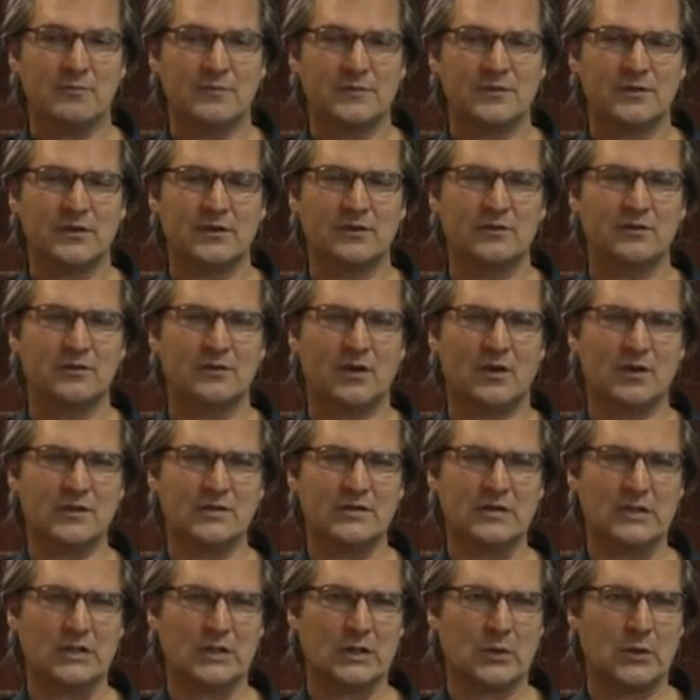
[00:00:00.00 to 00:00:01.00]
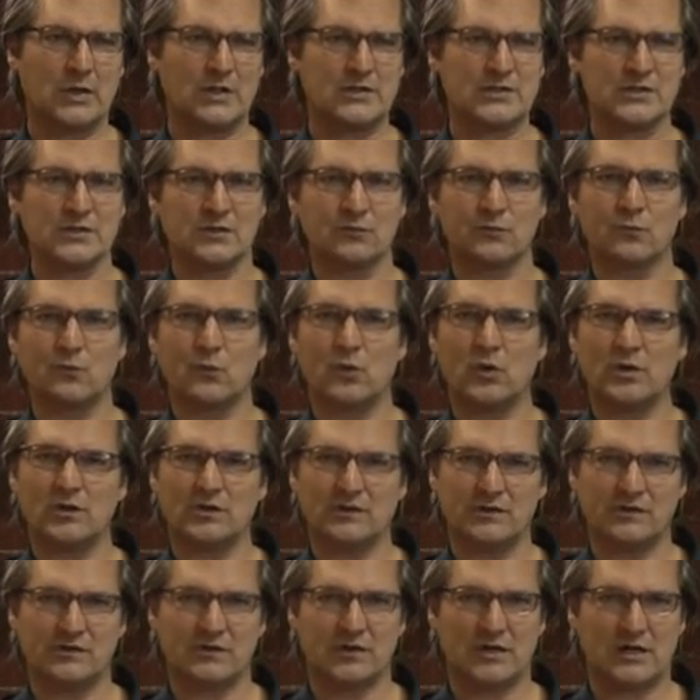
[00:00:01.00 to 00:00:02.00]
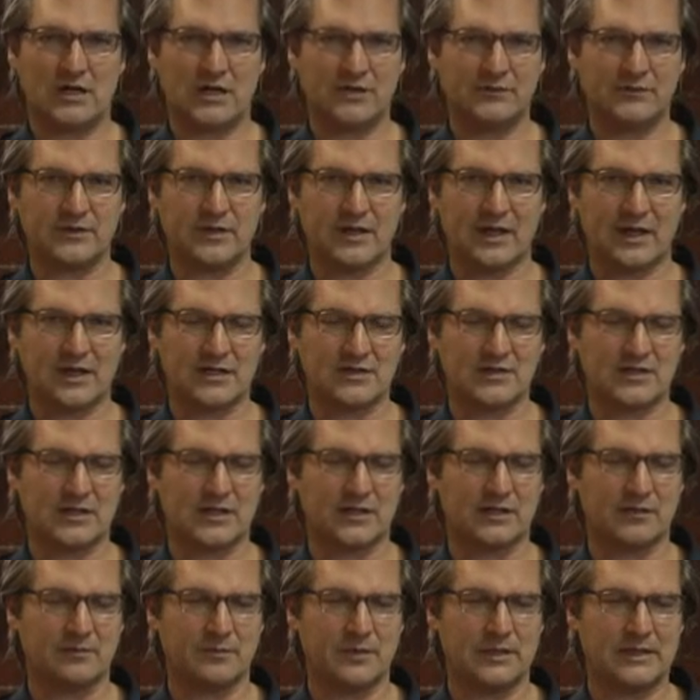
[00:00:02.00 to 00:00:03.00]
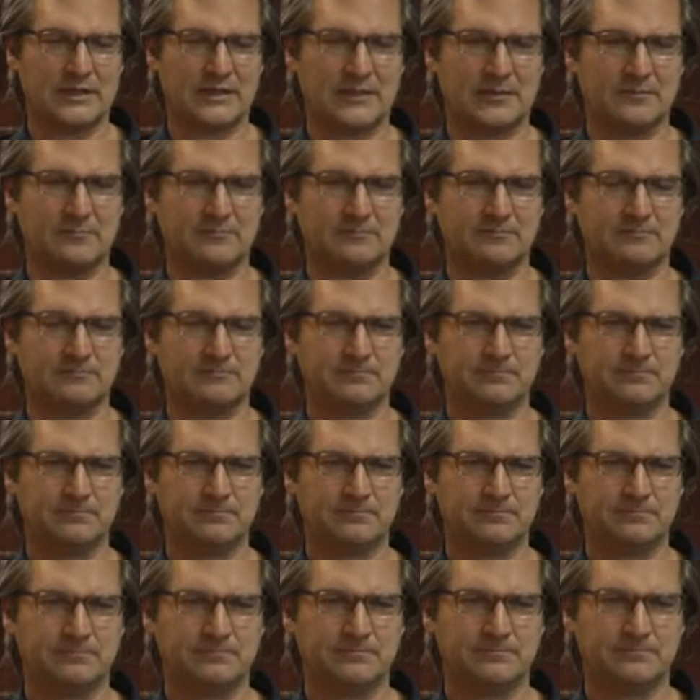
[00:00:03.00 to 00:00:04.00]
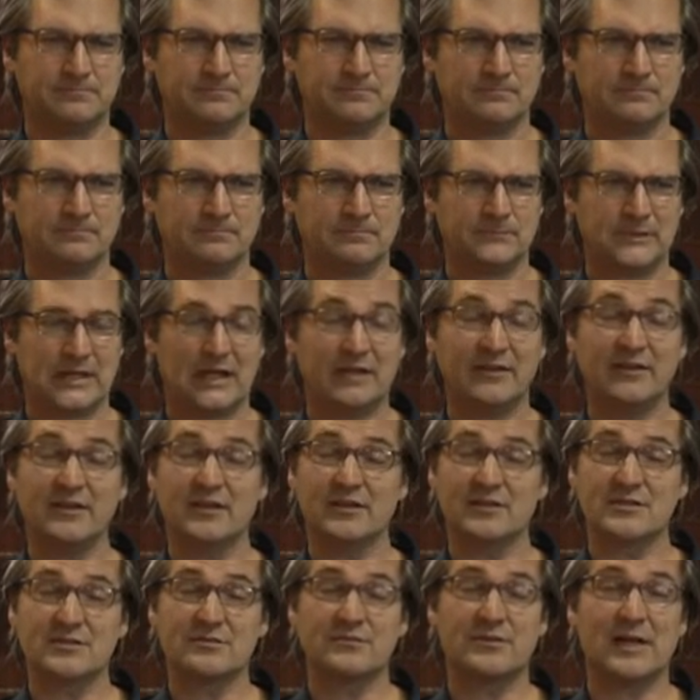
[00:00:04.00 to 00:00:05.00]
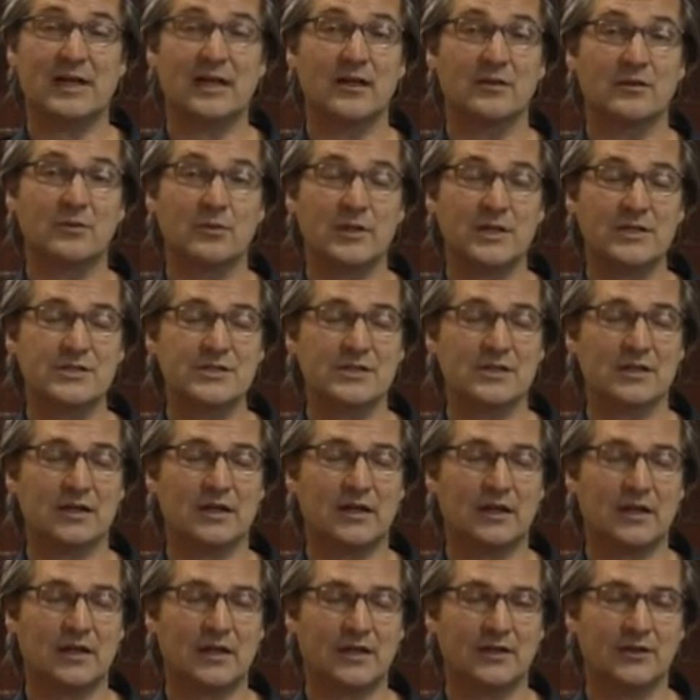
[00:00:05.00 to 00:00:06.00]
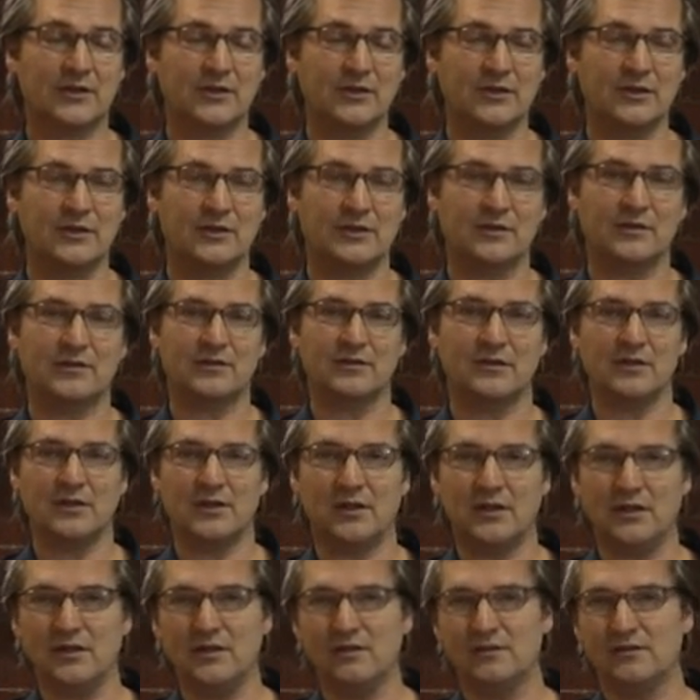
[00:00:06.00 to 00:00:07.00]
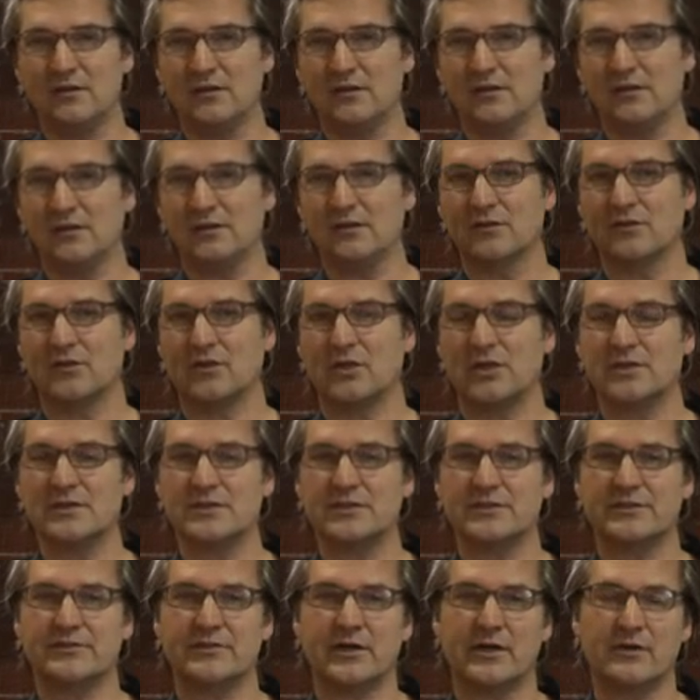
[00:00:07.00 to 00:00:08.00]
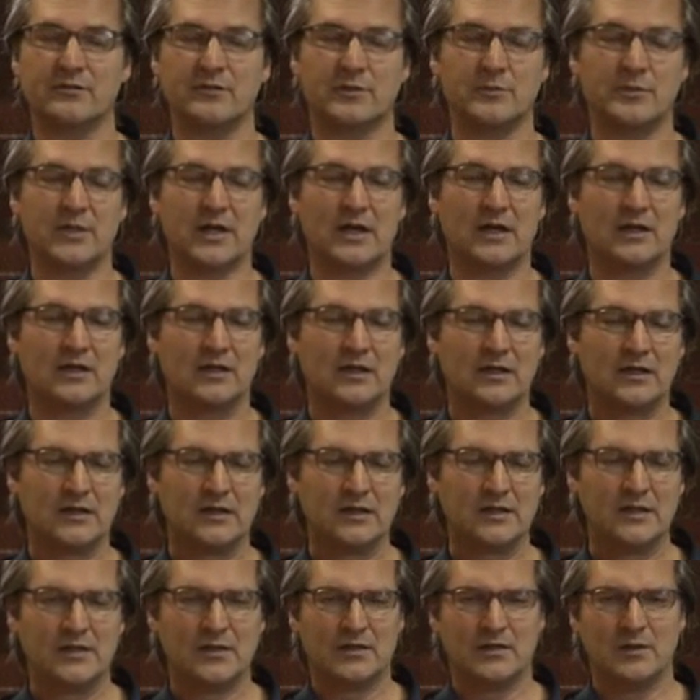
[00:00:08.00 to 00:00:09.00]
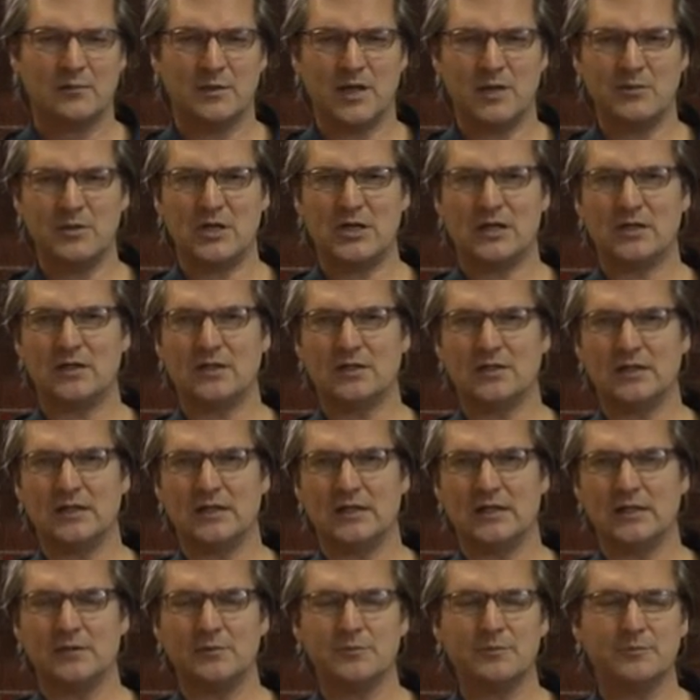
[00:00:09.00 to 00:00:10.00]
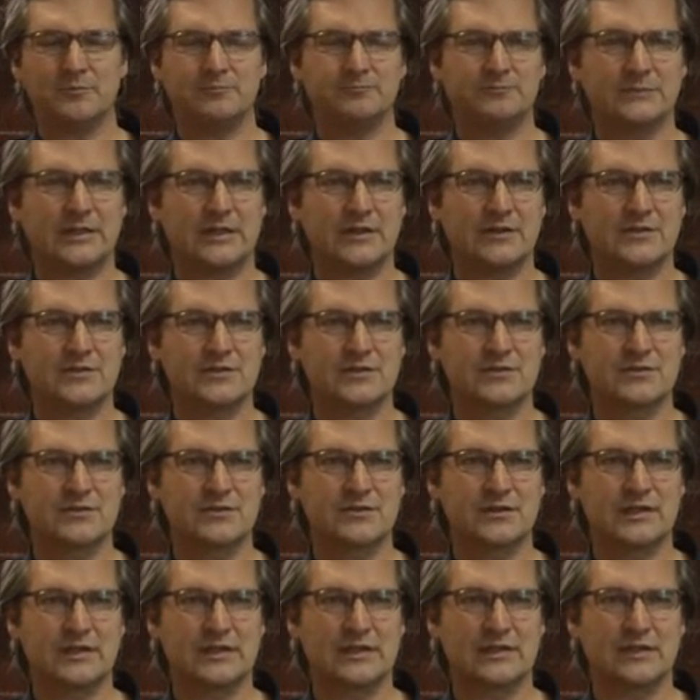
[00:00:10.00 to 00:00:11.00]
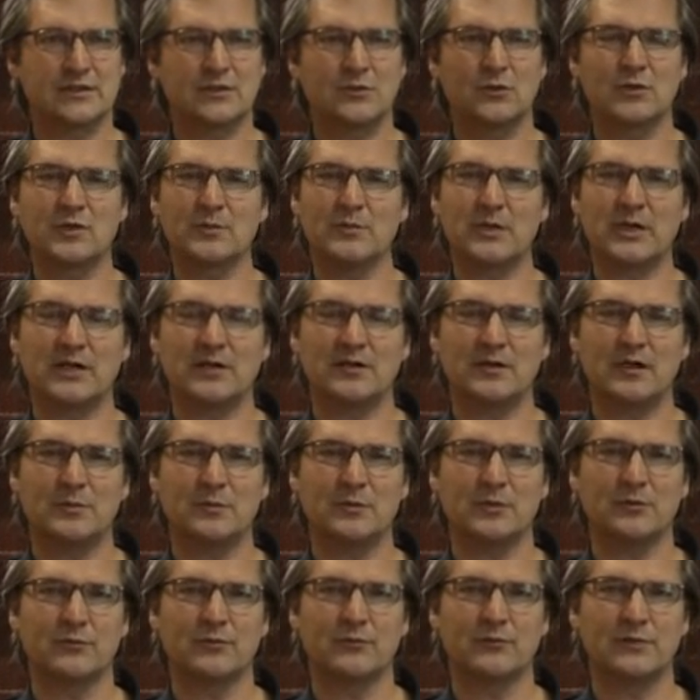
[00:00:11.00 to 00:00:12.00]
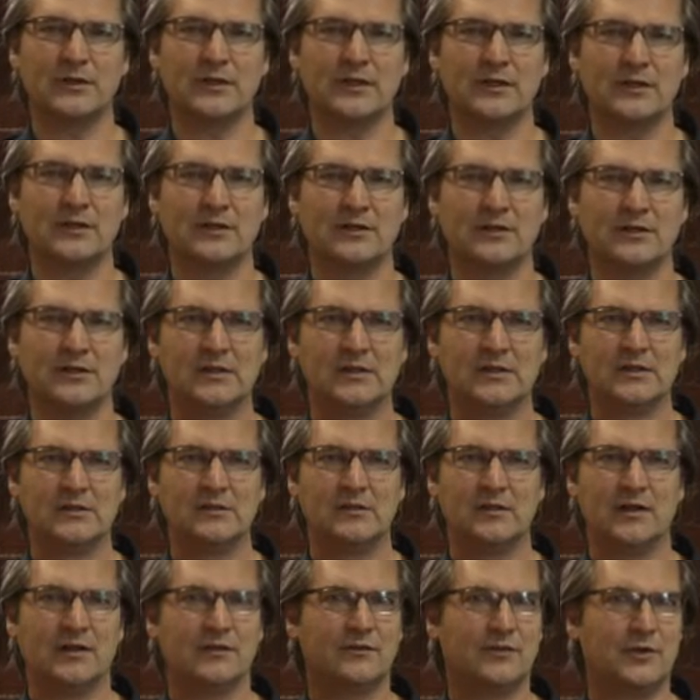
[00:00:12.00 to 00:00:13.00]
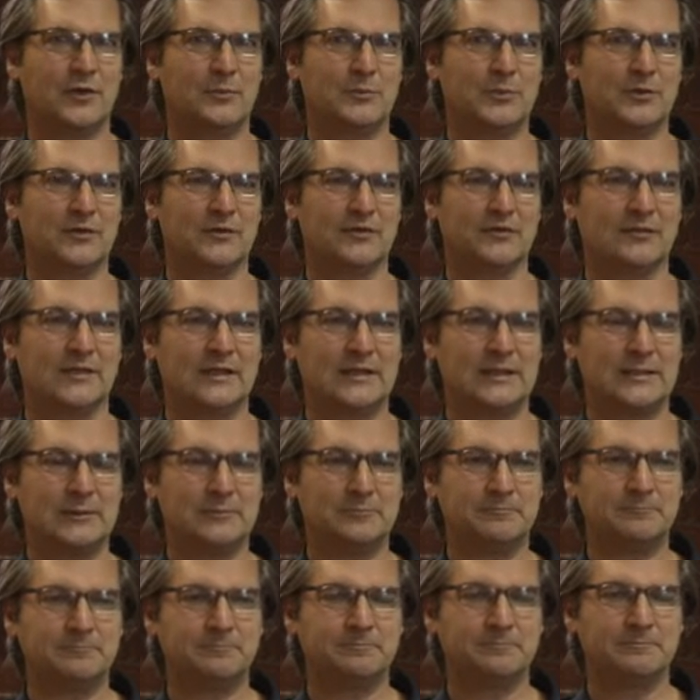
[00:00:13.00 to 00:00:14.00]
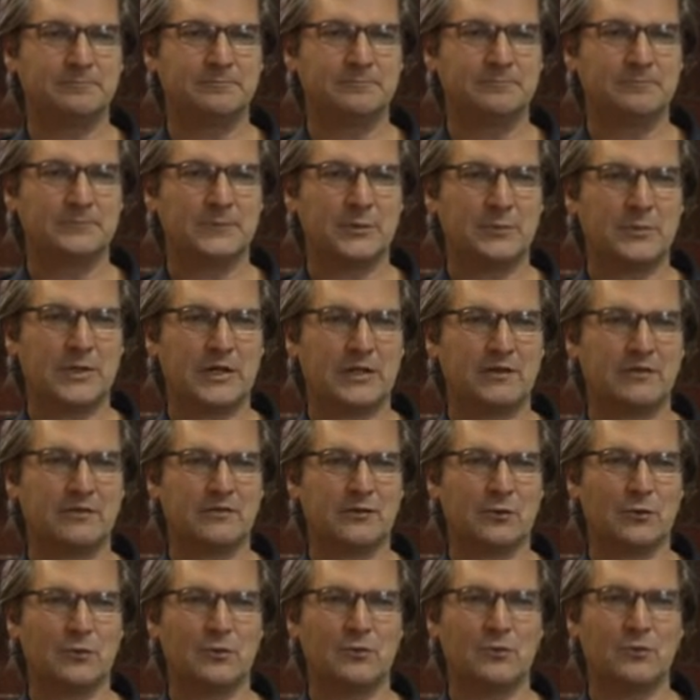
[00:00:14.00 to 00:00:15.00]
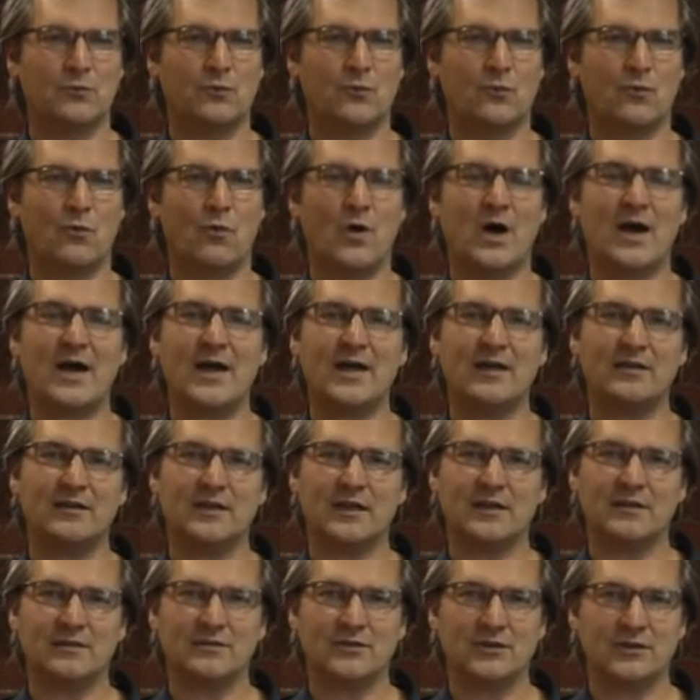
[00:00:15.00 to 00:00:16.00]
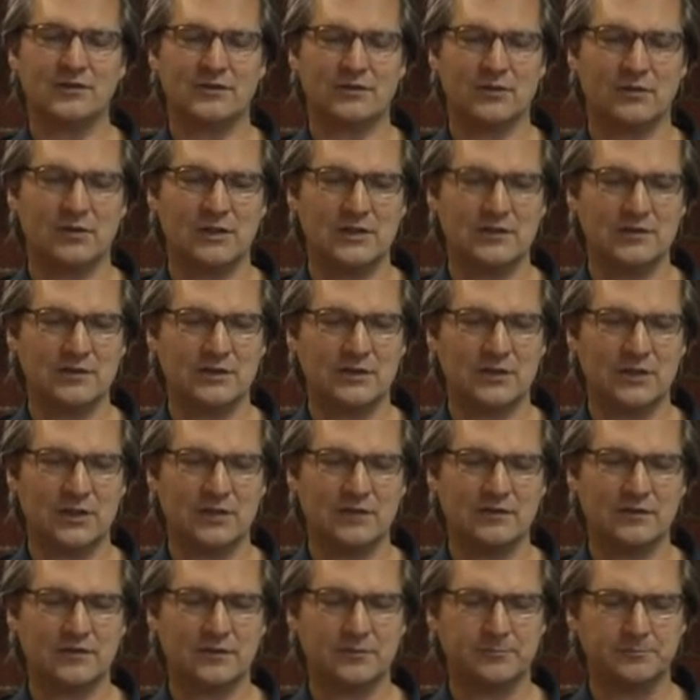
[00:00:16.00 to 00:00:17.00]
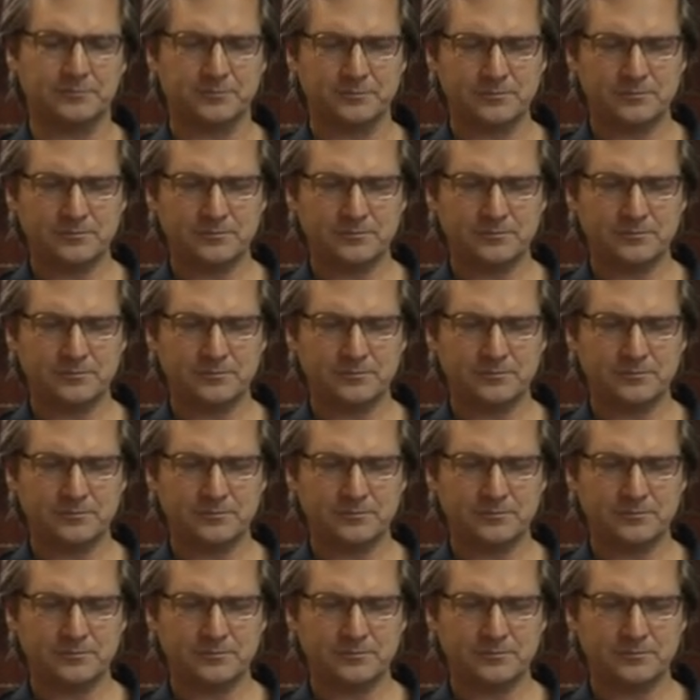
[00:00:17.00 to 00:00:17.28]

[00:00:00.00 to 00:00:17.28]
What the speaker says: So answering the question, what's after Agile, and I think it's a valid question. I don't think it's an easy thing to answer straight off the bat. And maybe I can just talk about a couple of examples about why that is not so easy to answer.